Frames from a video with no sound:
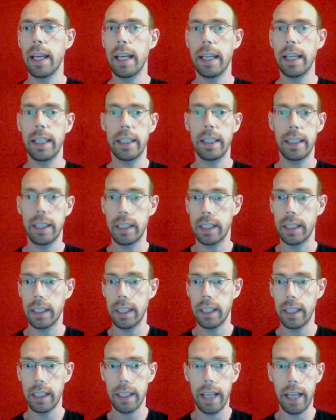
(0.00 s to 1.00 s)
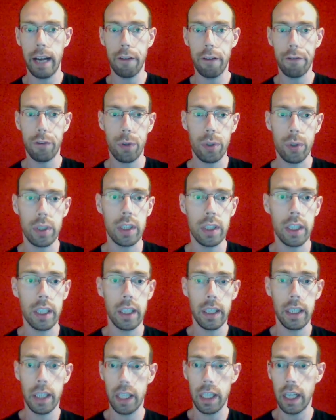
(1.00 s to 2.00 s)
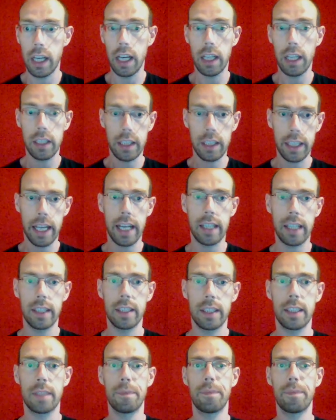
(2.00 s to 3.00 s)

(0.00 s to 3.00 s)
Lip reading: is therefore scarce.